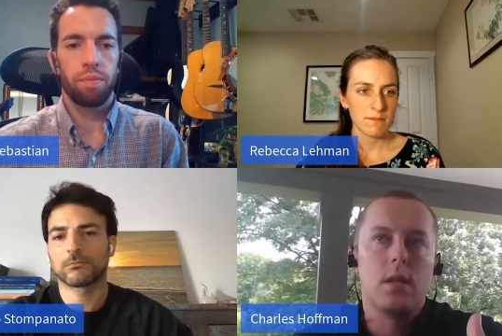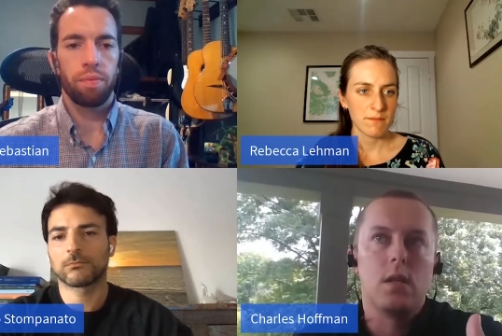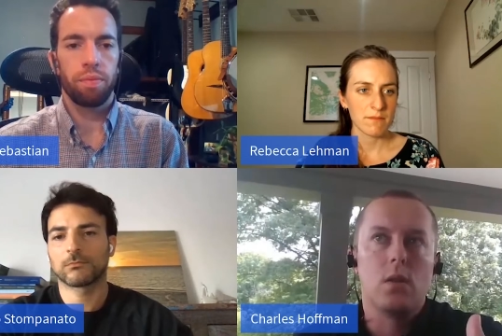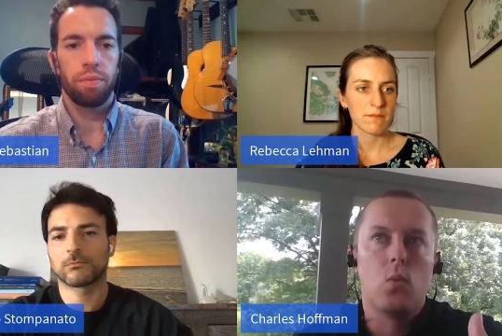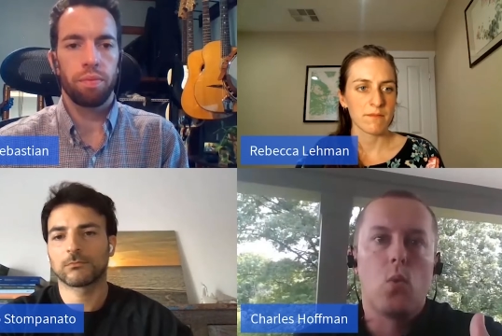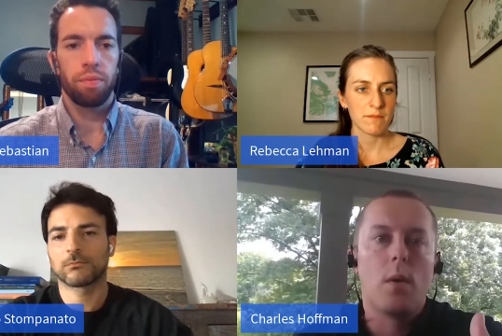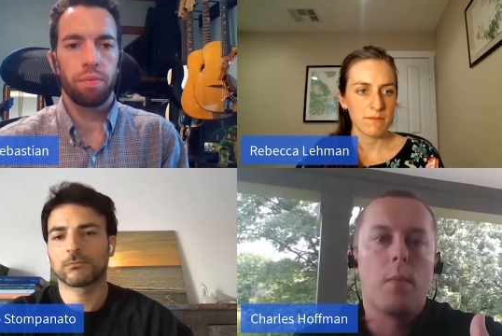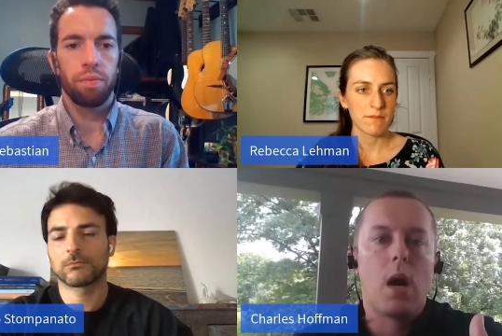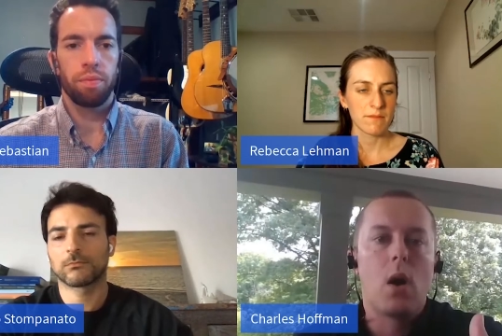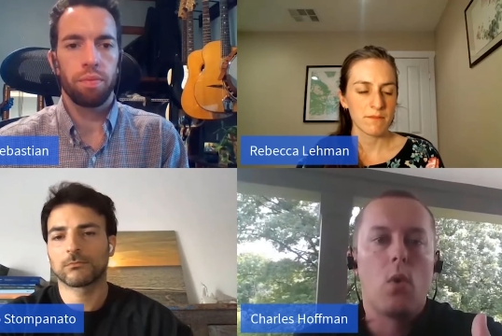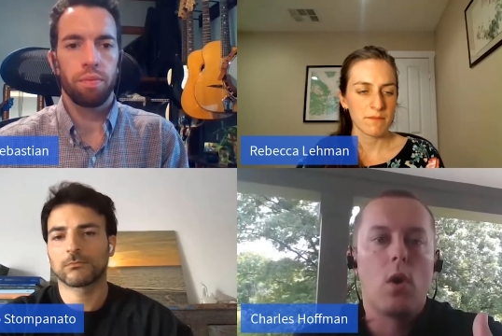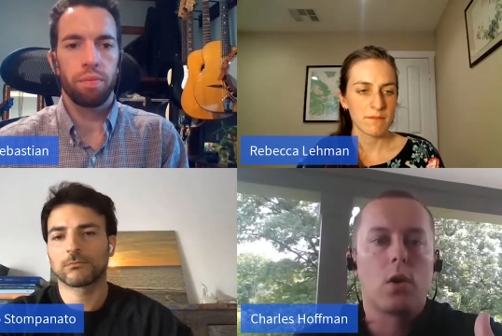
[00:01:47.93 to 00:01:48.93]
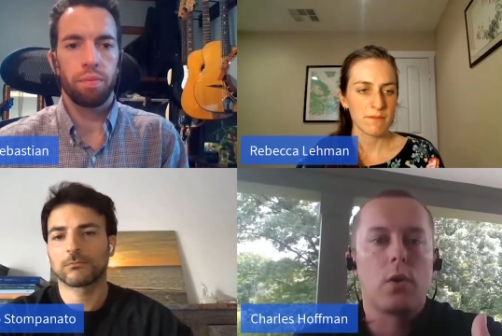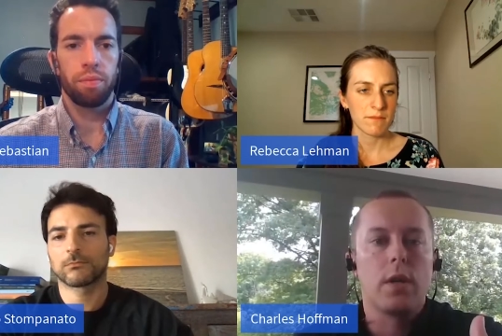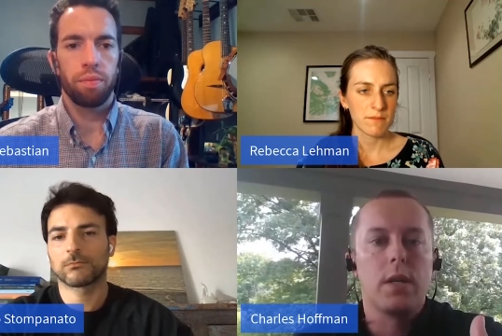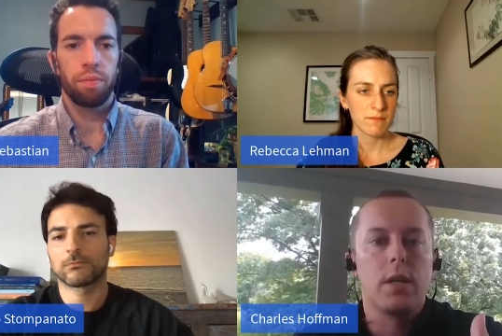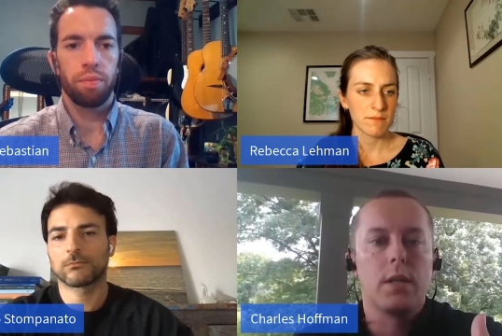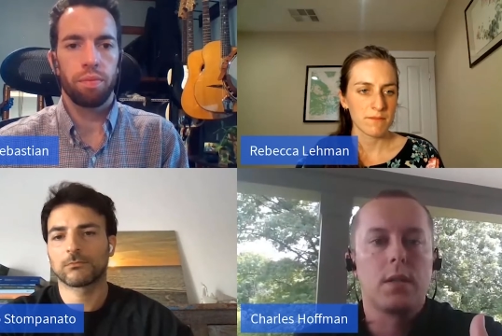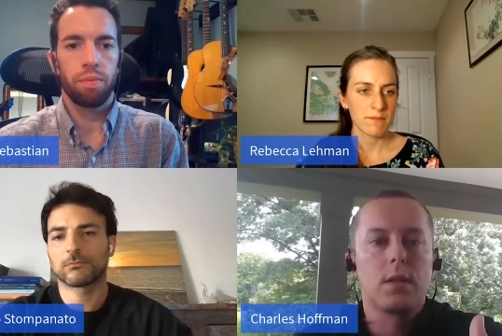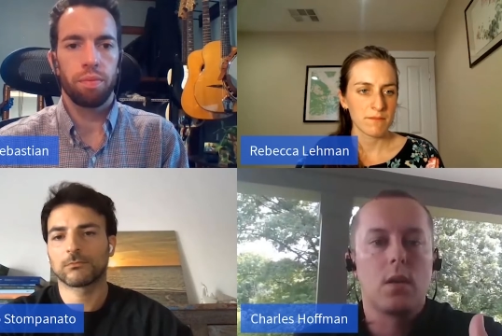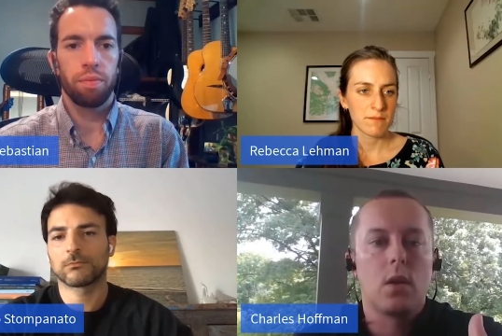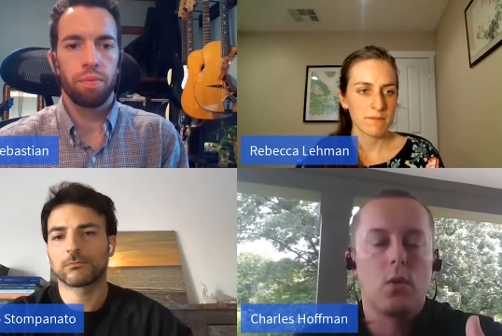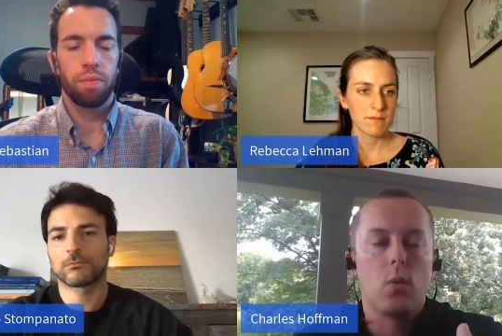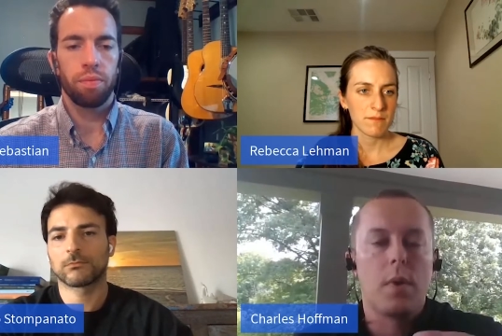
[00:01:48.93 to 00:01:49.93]
Speaker 1: the 1 mile walk radius
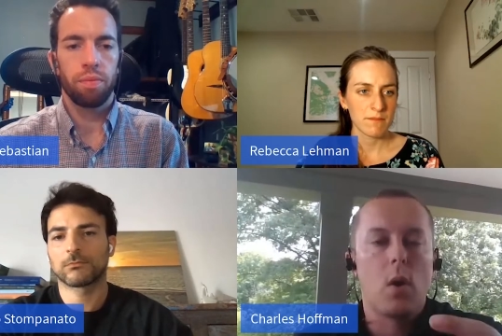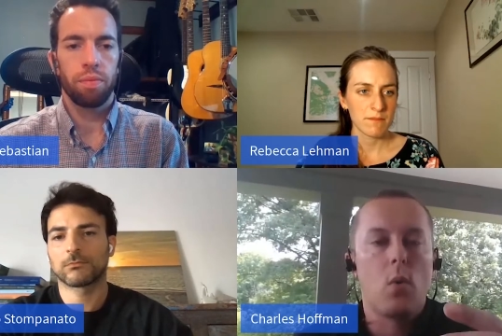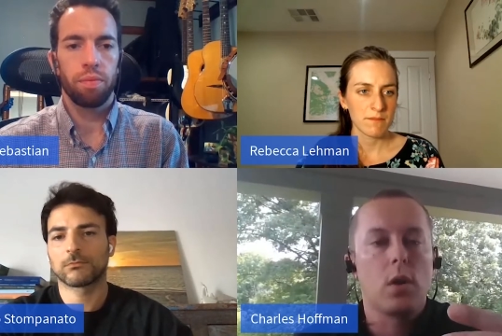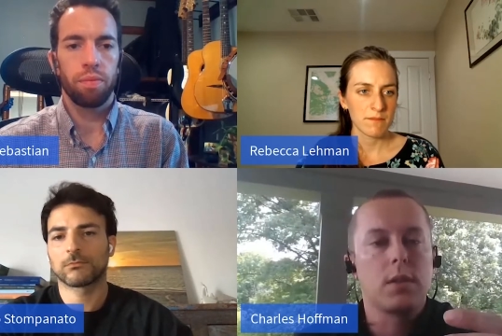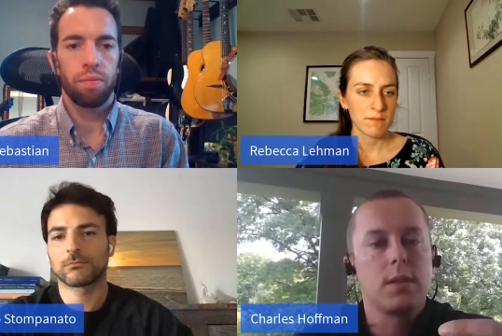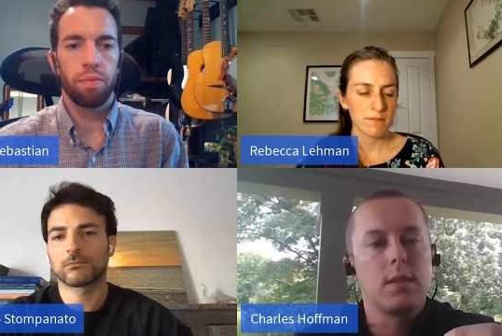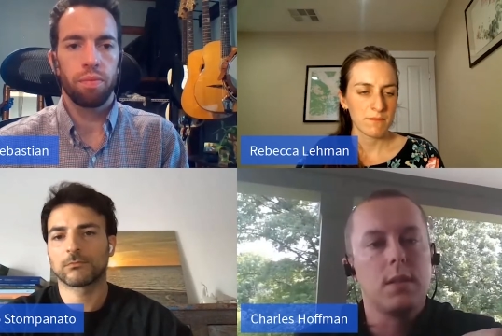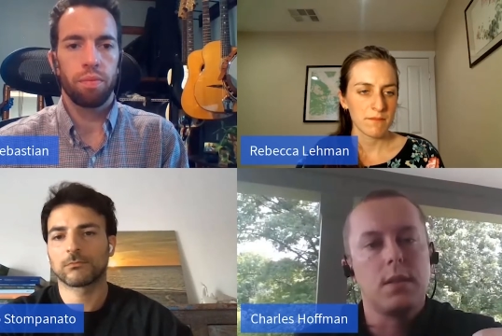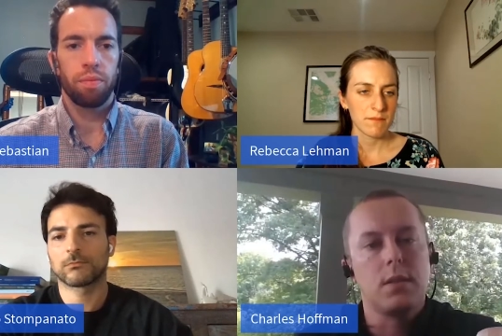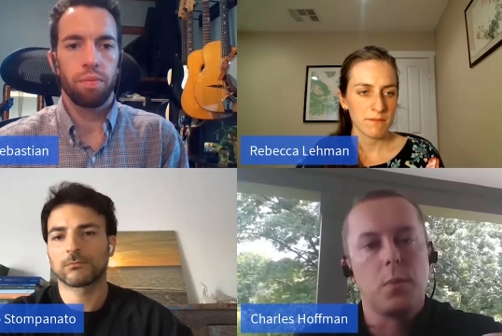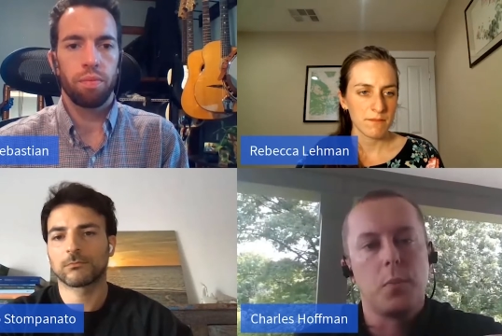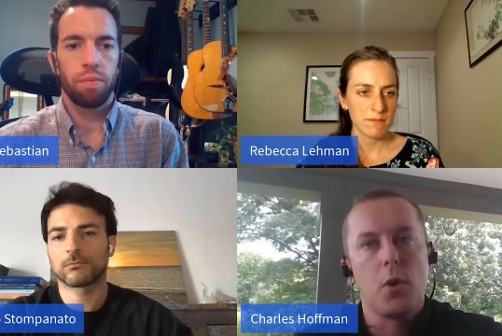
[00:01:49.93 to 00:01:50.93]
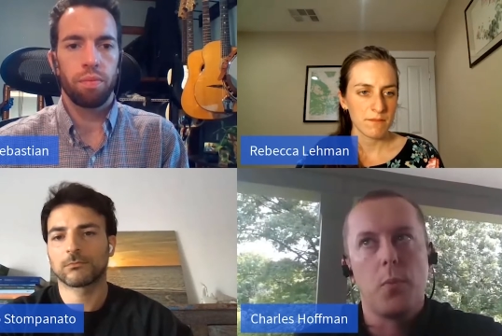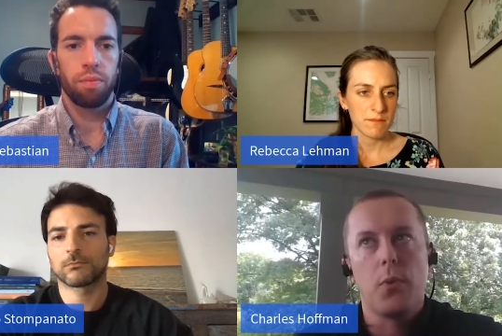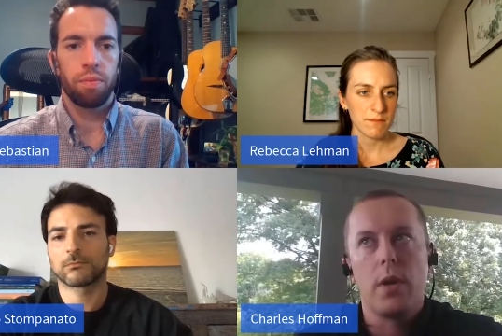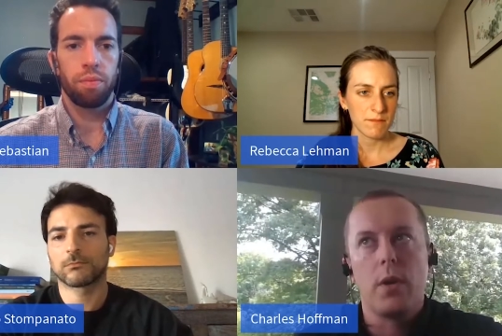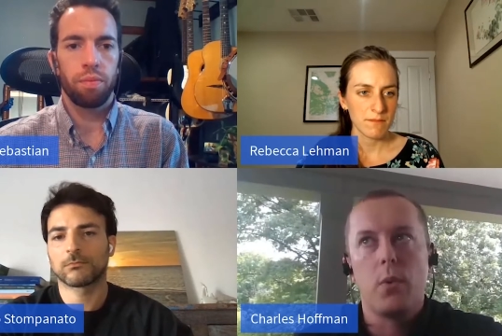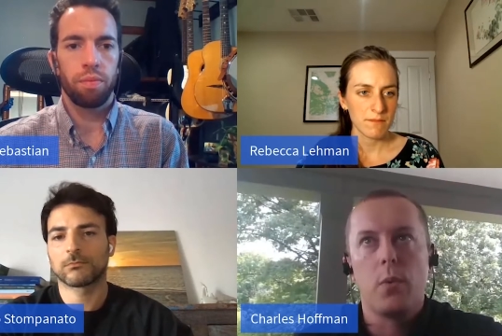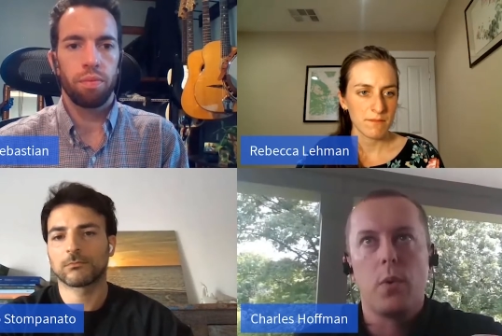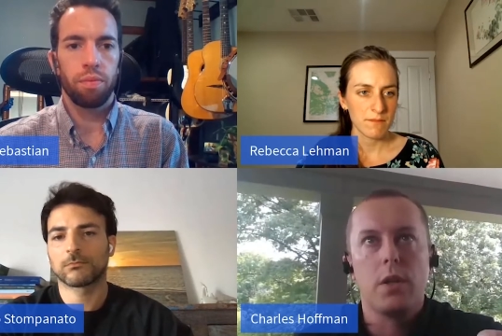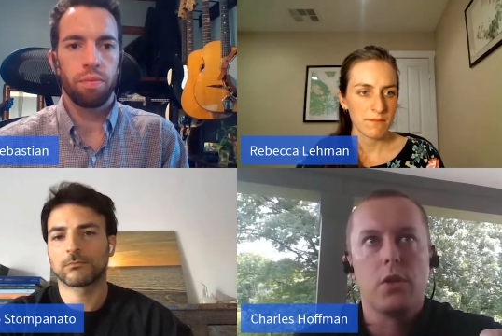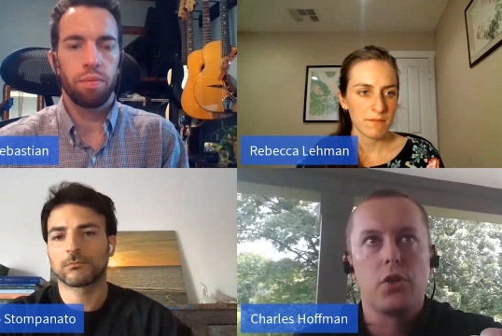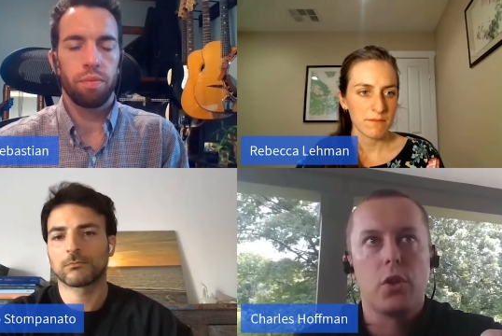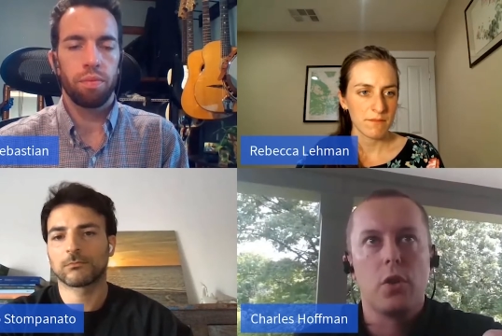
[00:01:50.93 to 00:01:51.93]
or the 1 mile walk distance is appropriate. We want to
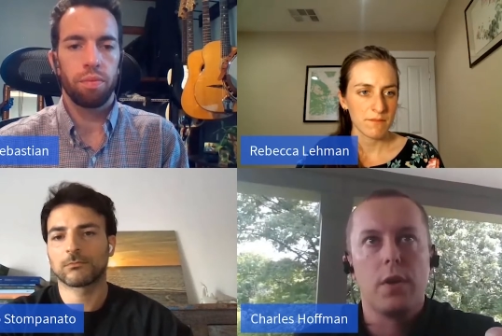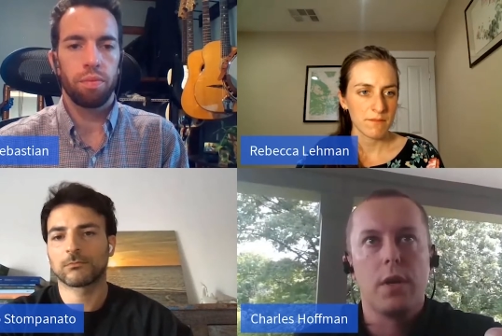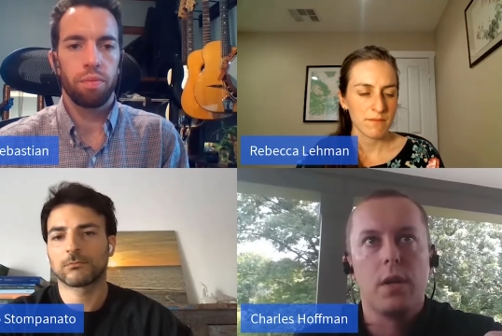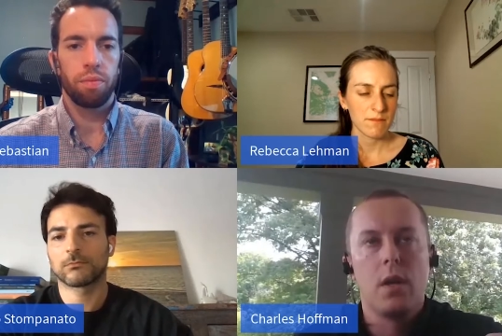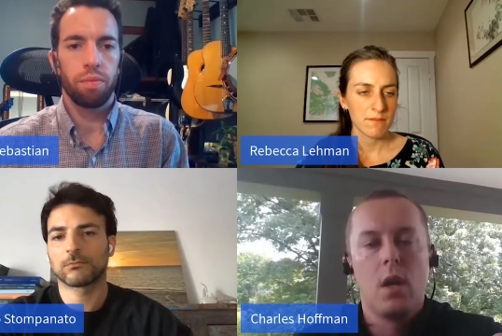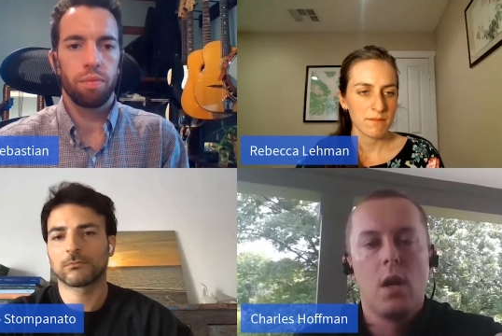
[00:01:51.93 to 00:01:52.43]
ensure that